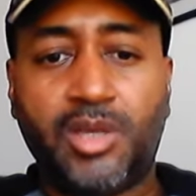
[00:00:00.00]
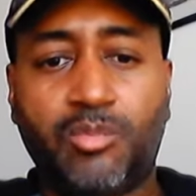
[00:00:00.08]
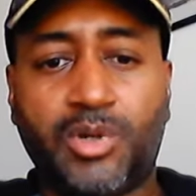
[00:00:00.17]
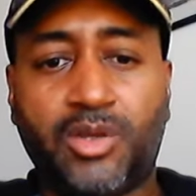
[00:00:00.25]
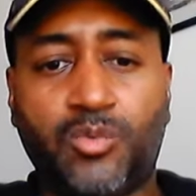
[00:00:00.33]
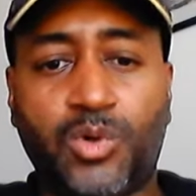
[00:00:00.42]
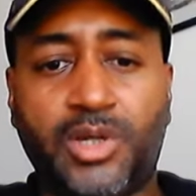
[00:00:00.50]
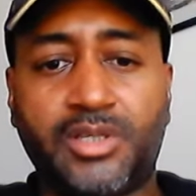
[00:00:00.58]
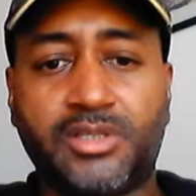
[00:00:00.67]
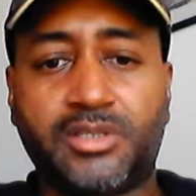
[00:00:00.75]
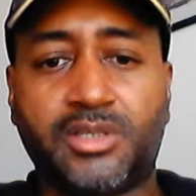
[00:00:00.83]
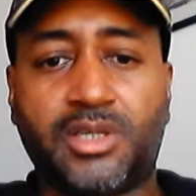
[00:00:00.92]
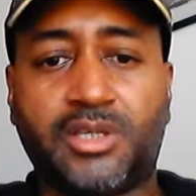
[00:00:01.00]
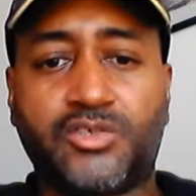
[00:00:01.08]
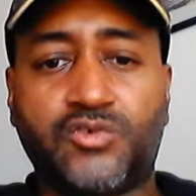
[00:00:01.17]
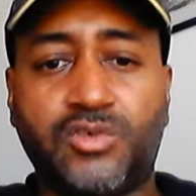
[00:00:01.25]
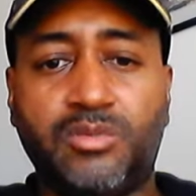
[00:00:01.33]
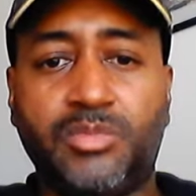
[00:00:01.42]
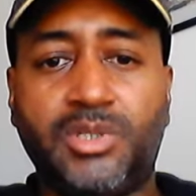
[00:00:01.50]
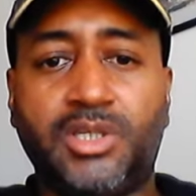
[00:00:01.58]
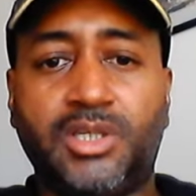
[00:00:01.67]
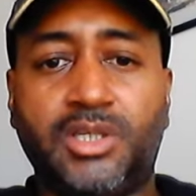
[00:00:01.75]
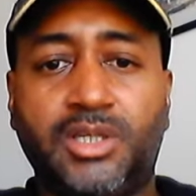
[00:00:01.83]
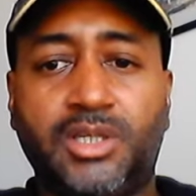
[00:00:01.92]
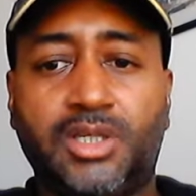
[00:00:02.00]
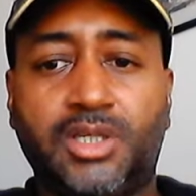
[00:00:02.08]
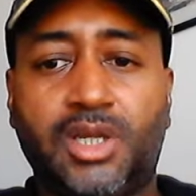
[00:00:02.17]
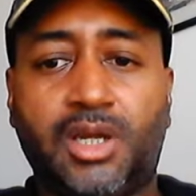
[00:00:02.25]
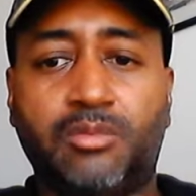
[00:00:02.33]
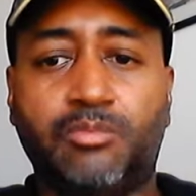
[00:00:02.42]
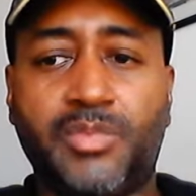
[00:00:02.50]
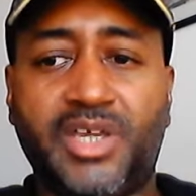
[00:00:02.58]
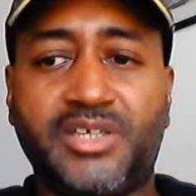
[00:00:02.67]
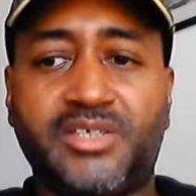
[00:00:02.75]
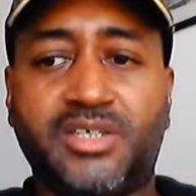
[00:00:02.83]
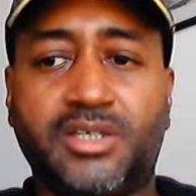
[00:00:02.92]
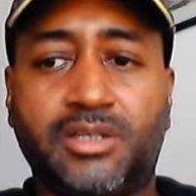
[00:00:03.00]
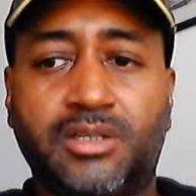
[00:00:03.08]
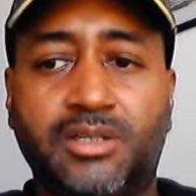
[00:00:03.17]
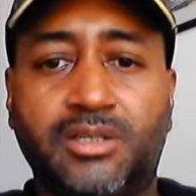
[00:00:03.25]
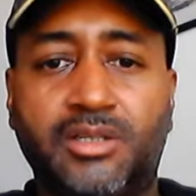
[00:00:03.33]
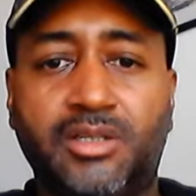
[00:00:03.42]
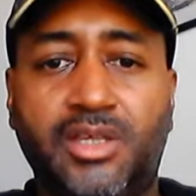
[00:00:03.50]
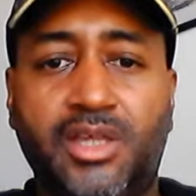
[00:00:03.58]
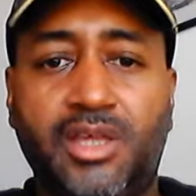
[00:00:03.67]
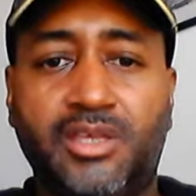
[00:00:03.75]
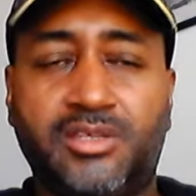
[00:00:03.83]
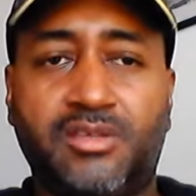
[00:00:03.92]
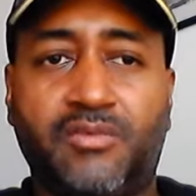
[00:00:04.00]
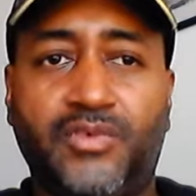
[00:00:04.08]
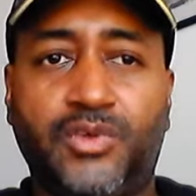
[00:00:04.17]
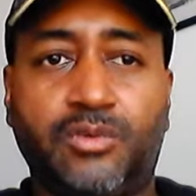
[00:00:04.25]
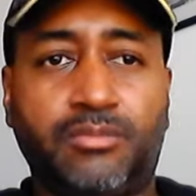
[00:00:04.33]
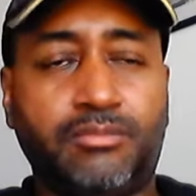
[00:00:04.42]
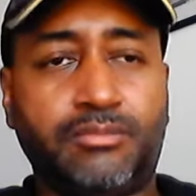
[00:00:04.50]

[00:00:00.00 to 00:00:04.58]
But what is extremely amazing is the view.